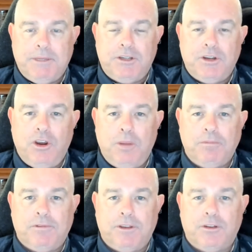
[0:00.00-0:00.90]
in
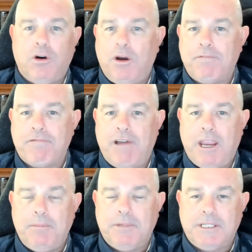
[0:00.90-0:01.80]
terms of the
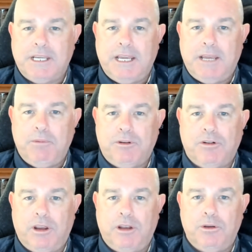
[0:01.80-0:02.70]
timeframes,
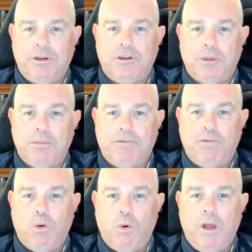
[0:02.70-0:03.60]
which I alluded to
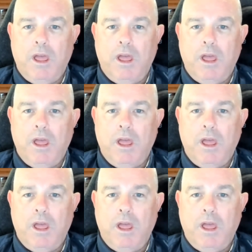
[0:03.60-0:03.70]
before,